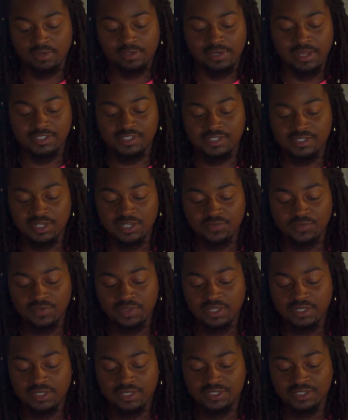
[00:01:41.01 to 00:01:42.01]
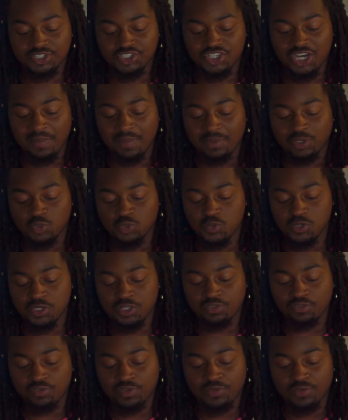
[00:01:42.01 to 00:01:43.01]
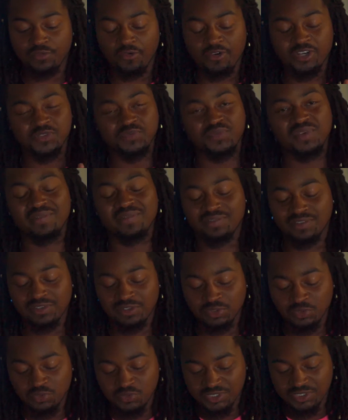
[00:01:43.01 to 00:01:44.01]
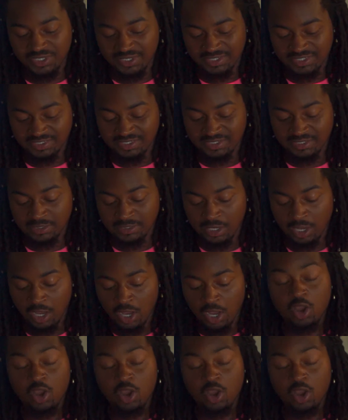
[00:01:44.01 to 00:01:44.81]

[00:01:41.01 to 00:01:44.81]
That's in Leviticus chapter 23, verse 15 through 16.